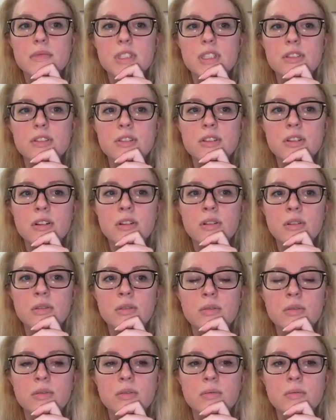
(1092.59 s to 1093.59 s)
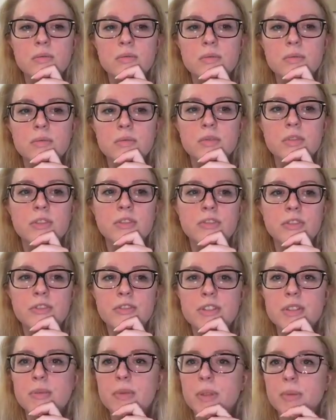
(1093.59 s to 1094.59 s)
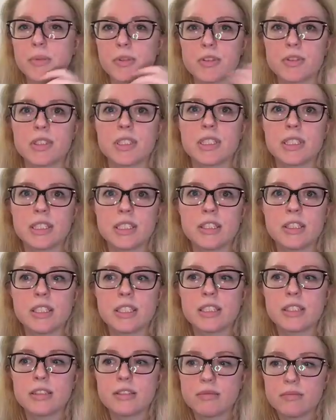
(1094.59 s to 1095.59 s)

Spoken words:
So if you've seen my posts lately, like,